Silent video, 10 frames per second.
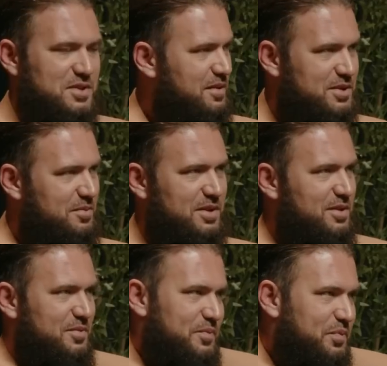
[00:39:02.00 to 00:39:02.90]
by some of
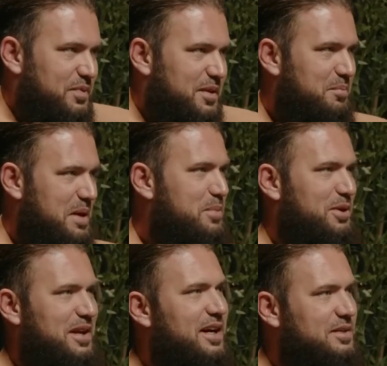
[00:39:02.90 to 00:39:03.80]
the people
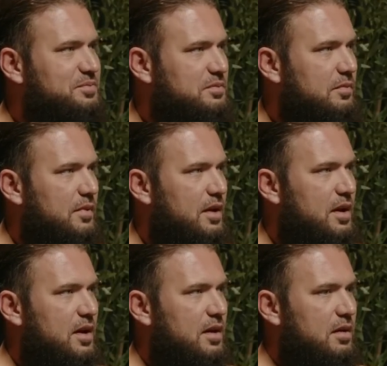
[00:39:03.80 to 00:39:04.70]
online.
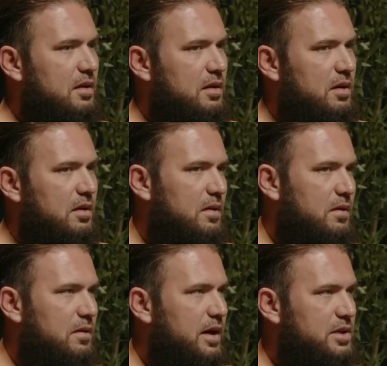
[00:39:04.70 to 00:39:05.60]

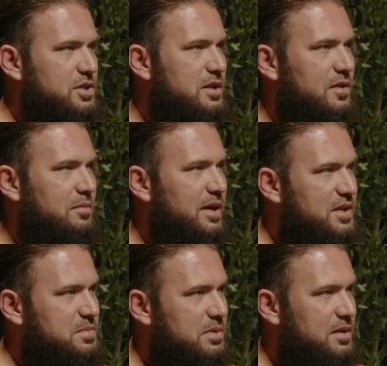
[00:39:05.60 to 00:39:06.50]
Oh, I cheated on my
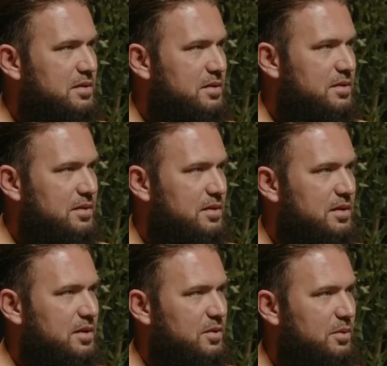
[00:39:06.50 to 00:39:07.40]
husband,
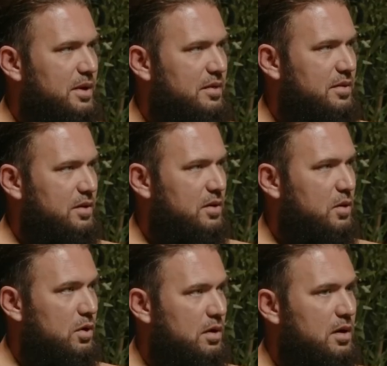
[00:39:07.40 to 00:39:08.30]
or whatever,
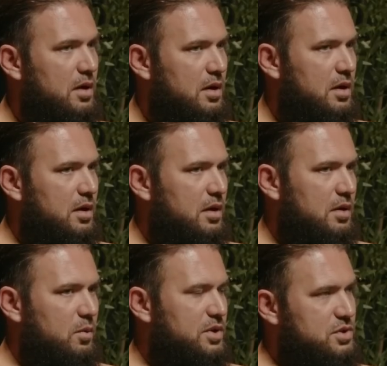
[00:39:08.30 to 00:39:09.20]
or
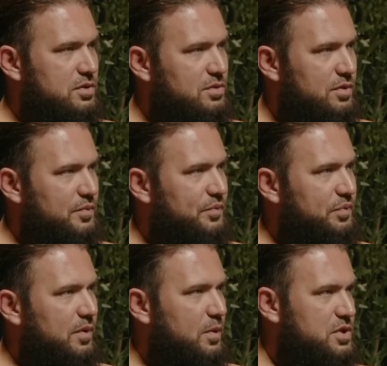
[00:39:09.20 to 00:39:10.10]
what should you do?
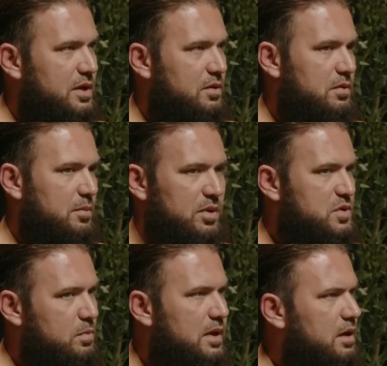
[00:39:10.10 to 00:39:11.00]
What should I do? The
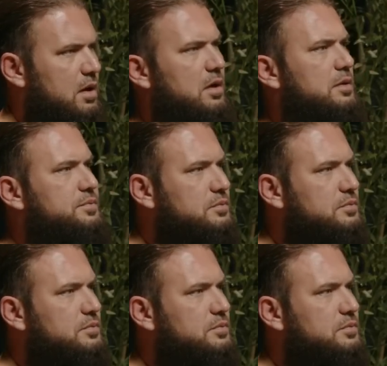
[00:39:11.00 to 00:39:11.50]
brothers will be like, oh,